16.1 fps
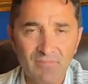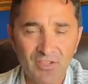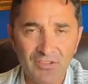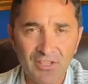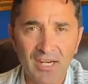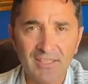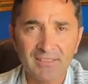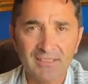
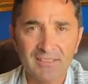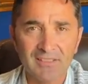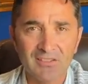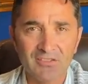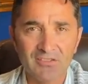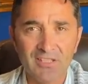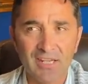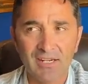the
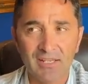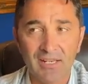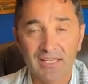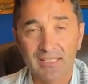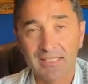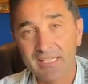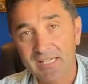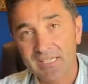articles, they are
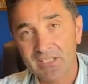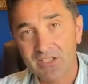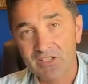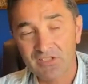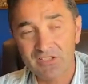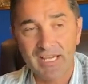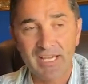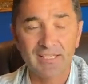like, yeah,
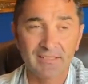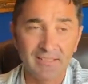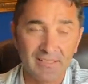he's dead.